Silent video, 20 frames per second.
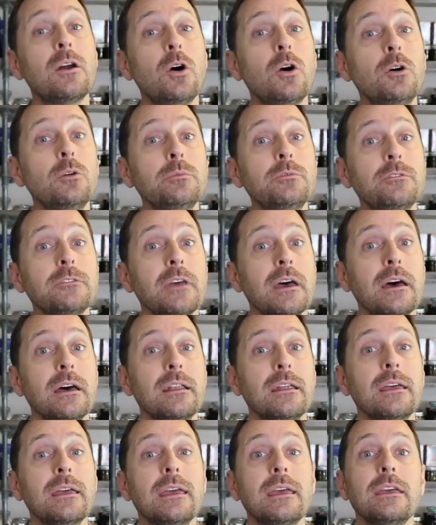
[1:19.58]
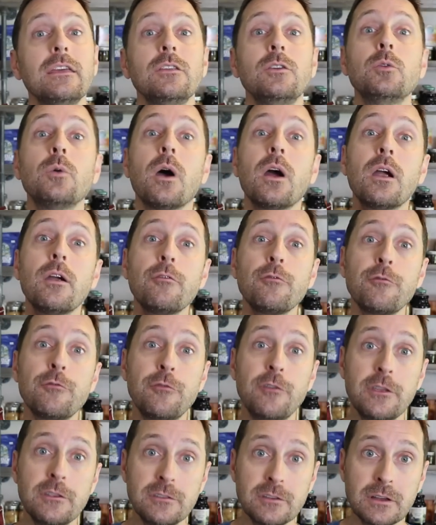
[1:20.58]
a homestead, you are
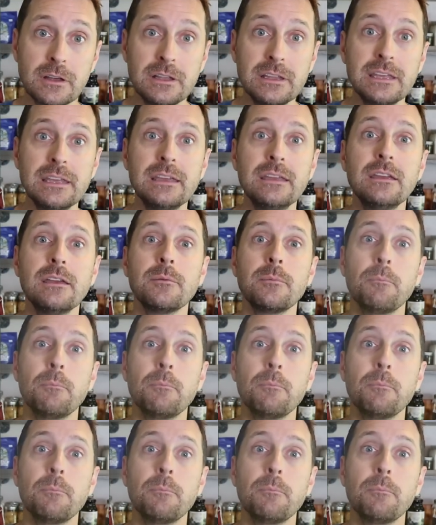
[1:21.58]
physically